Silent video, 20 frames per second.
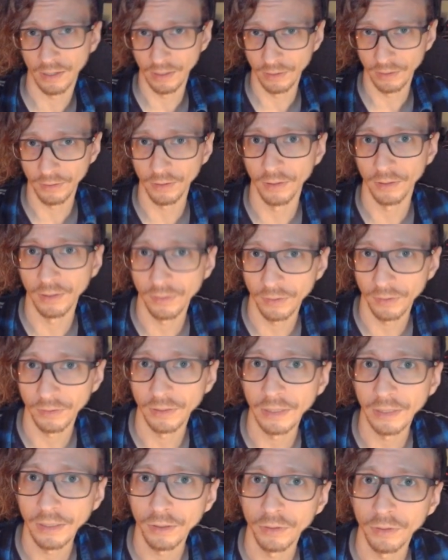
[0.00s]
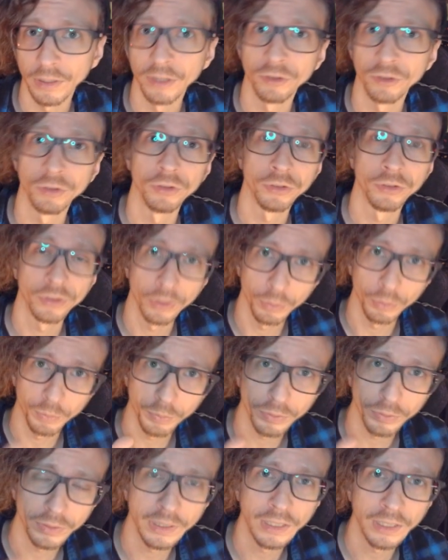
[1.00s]
It's a, it's a legal issue, so
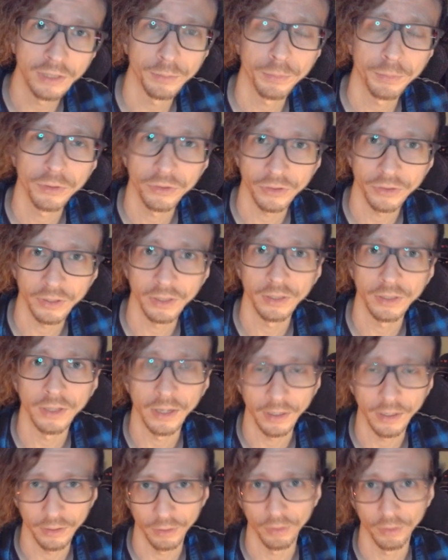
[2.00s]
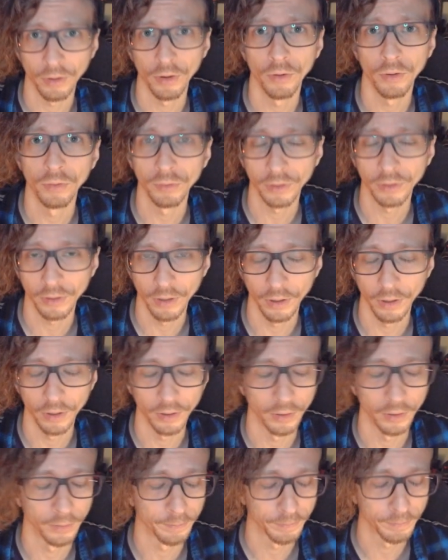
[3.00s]
please proceed at your own
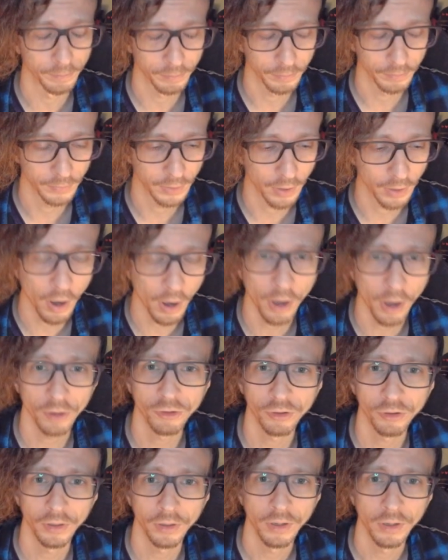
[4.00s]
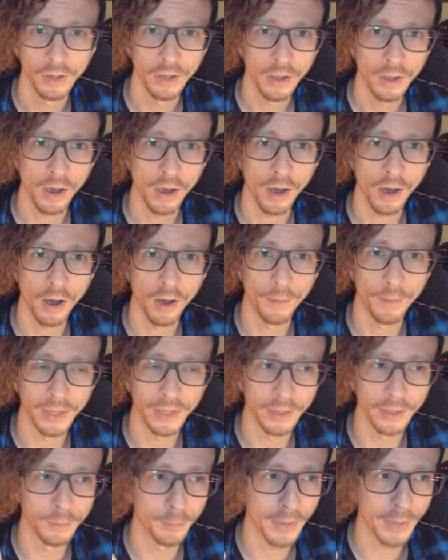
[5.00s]
uh, caution um,
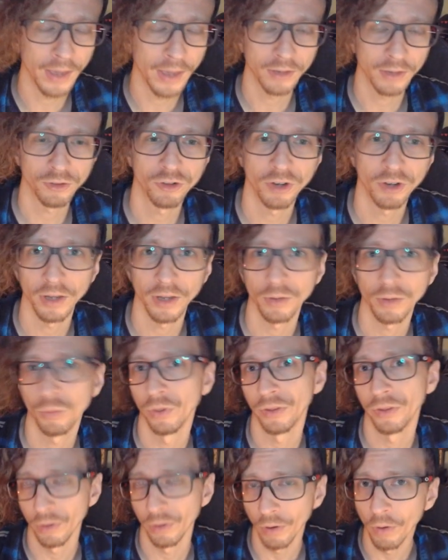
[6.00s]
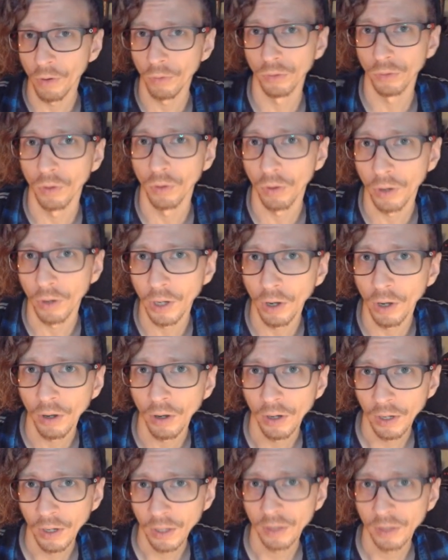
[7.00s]
and back check with your own
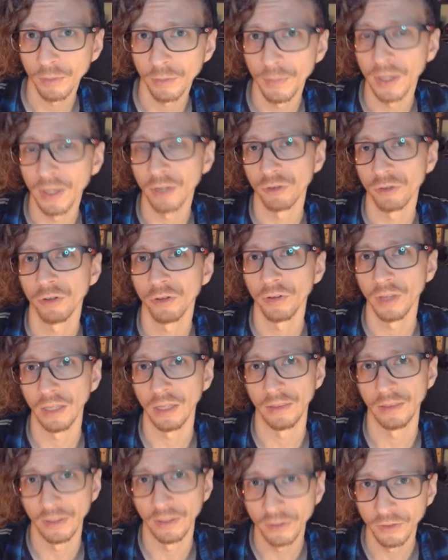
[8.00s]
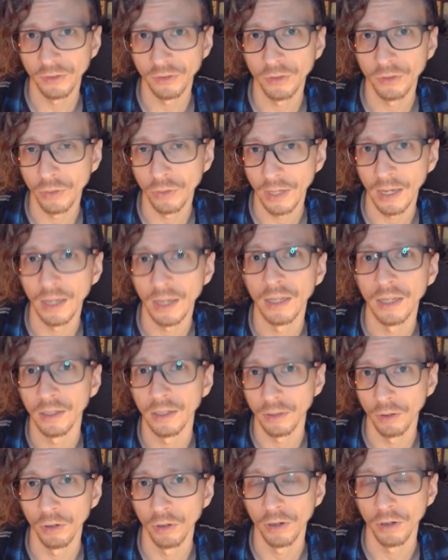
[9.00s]
lawyer to make sure that this is okay
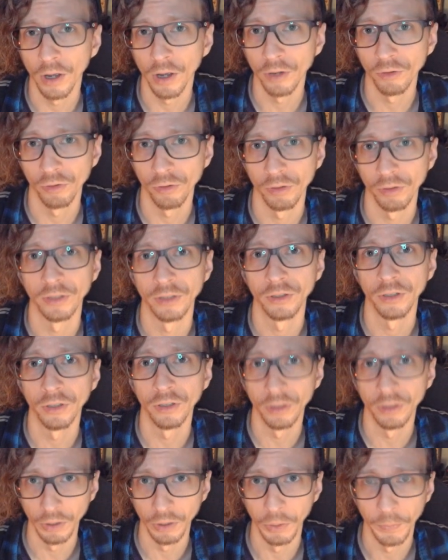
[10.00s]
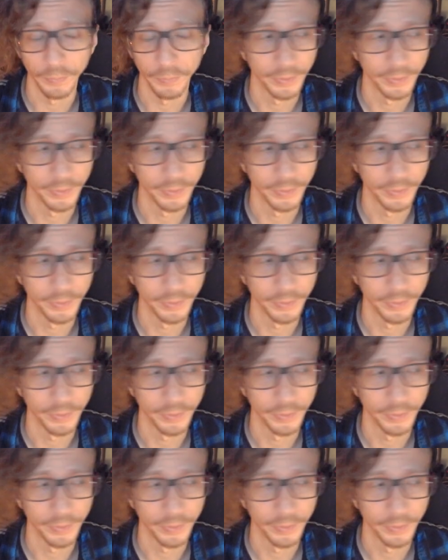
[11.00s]
in your country to do.